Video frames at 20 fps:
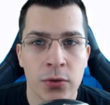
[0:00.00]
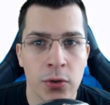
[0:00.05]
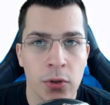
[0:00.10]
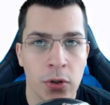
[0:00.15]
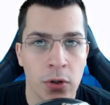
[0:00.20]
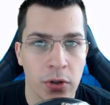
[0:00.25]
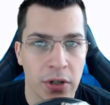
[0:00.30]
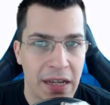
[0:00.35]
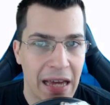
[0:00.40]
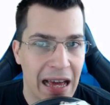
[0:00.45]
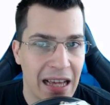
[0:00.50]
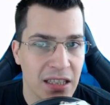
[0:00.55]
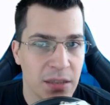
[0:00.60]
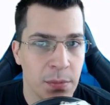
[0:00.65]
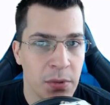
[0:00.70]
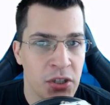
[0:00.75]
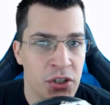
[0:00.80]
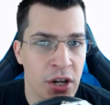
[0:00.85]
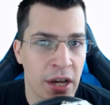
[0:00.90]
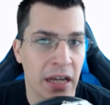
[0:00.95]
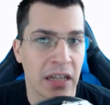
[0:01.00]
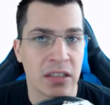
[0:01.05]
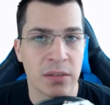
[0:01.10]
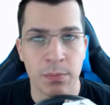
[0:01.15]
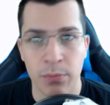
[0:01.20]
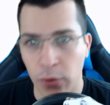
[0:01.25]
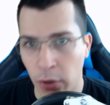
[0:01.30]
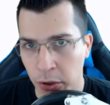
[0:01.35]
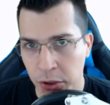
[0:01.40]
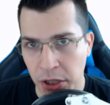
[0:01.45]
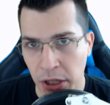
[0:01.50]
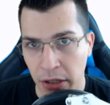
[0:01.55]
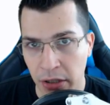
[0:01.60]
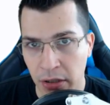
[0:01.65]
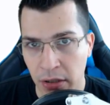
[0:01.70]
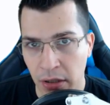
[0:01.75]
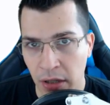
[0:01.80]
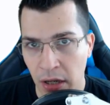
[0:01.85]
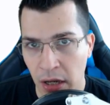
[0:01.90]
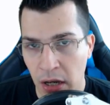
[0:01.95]
to your Gatsby dot J S
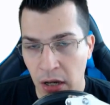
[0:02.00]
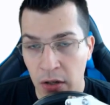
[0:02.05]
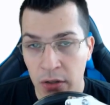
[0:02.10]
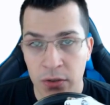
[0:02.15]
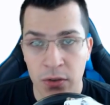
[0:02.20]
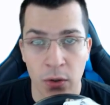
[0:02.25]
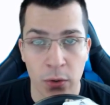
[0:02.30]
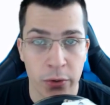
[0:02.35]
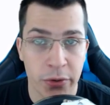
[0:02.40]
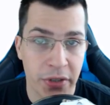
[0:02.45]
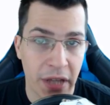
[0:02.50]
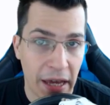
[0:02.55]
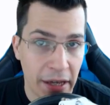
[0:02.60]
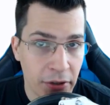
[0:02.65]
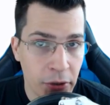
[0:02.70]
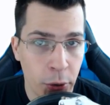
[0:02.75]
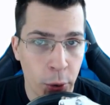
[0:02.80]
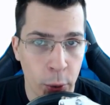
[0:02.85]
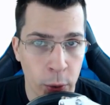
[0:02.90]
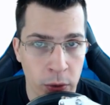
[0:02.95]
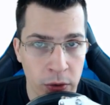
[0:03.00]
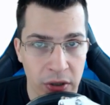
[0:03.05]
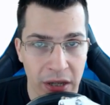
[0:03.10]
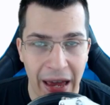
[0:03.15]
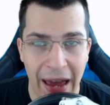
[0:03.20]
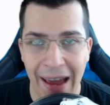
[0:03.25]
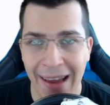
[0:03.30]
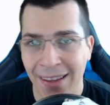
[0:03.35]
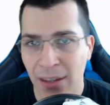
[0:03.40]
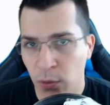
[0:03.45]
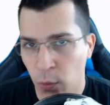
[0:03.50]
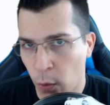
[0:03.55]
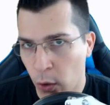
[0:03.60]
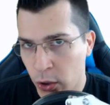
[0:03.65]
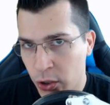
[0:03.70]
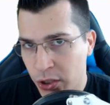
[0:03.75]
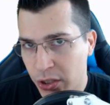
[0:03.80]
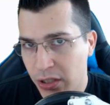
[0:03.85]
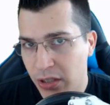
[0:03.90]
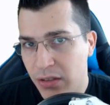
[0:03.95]
project. So stay tuned and
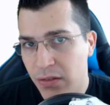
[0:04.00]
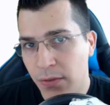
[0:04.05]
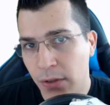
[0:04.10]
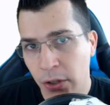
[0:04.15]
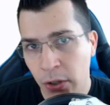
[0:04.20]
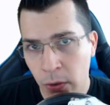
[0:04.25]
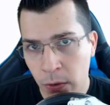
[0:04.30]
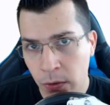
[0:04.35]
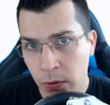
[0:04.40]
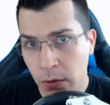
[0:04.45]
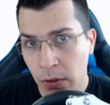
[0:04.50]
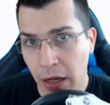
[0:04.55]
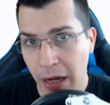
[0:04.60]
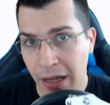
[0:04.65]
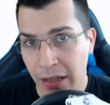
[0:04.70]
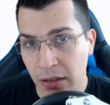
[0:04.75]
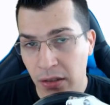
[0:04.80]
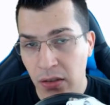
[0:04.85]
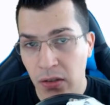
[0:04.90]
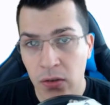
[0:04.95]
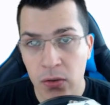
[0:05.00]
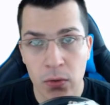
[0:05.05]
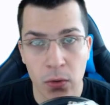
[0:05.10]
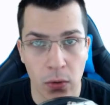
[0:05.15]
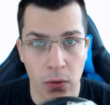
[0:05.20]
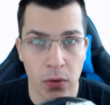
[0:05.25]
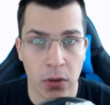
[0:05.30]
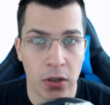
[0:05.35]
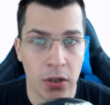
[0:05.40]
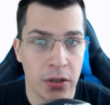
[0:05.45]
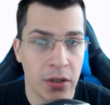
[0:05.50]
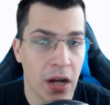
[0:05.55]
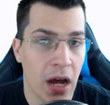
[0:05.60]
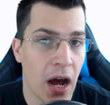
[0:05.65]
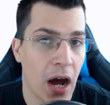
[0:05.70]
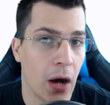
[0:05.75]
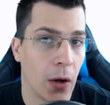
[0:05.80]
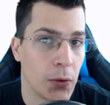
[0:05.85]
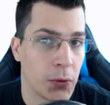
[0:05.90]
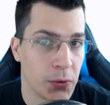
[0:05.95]
watch this video to the end to learn
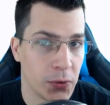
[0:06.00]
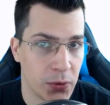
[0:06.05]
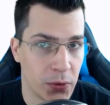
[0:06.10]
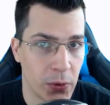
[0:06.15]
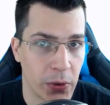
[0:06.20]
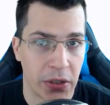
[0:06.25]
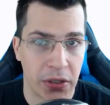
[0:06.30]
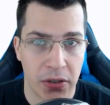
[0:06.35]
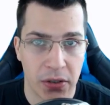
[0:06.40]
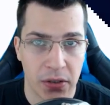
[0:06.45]
how to do